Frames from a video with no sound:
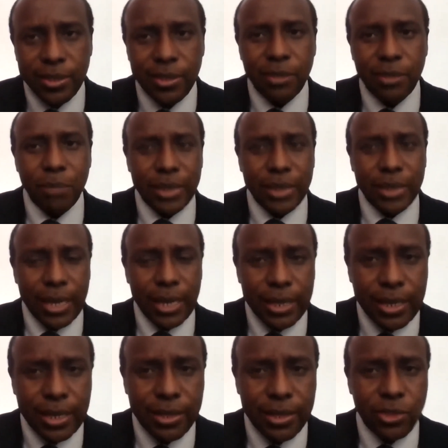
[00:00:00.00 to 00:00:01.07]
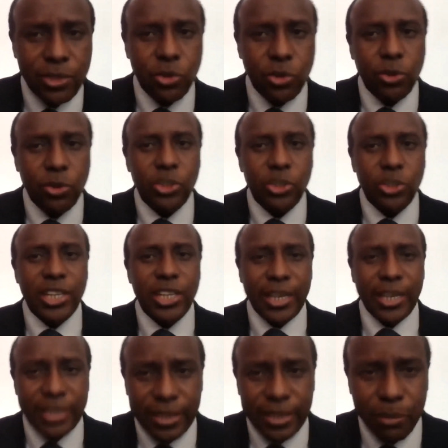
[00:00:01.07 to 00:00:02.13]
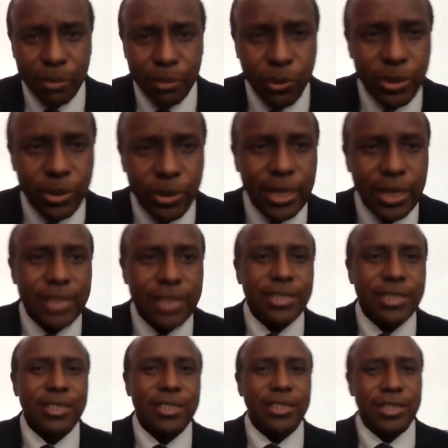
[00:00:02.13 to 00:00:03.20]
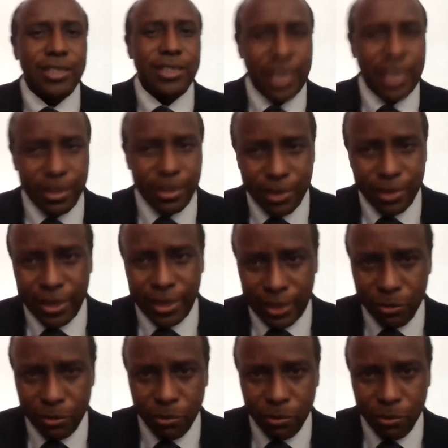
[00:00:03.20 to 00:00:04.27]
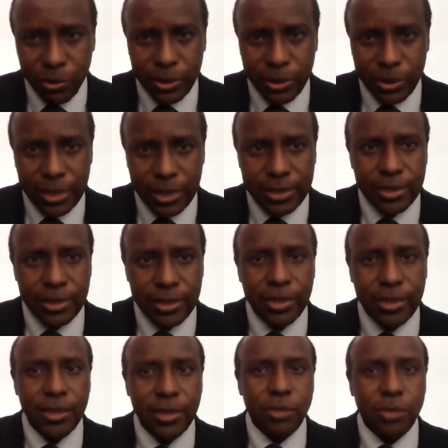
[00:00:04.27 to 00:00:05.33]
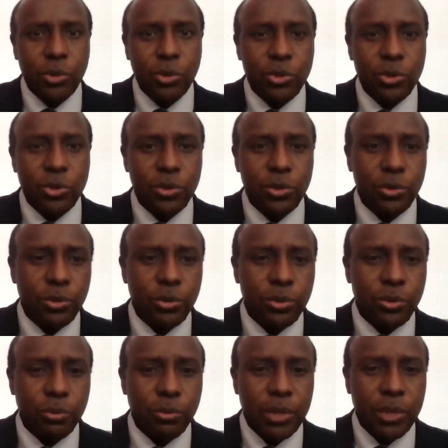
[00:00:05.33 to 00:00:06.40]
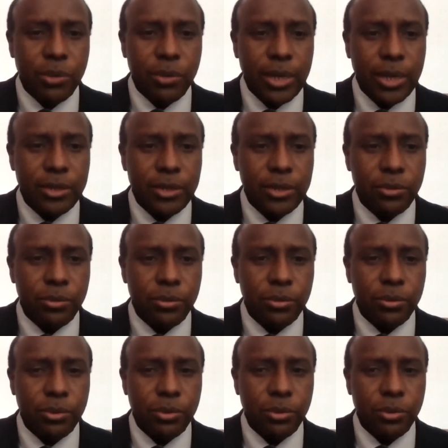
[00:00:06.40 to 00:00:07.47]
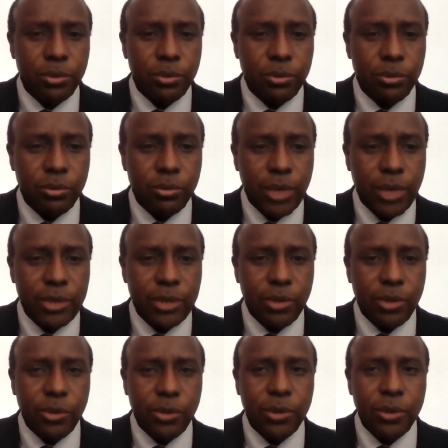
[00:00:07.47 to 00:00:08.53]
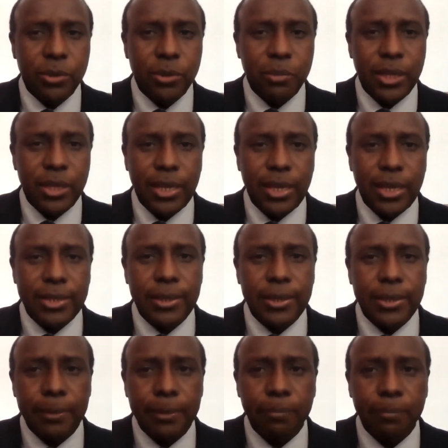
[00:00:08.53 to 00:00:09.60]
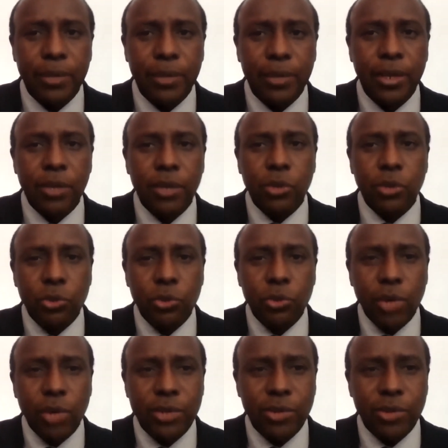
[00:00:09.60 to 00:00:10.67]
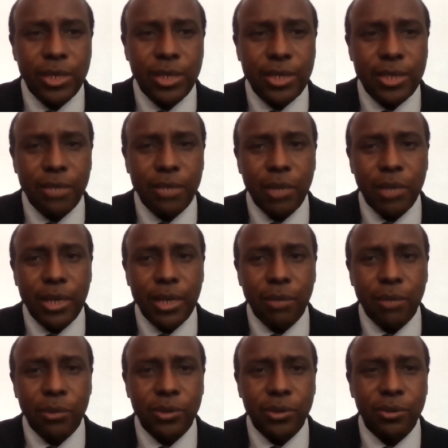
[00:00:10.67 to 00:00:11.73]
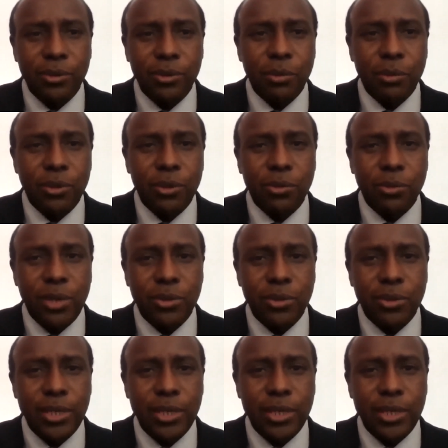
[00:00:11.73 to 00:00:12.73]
but the so-called criteria pollutants and other types of pollutants. Because you may want to, you want to agree with me that when you want to understand black carbon, you may not want to just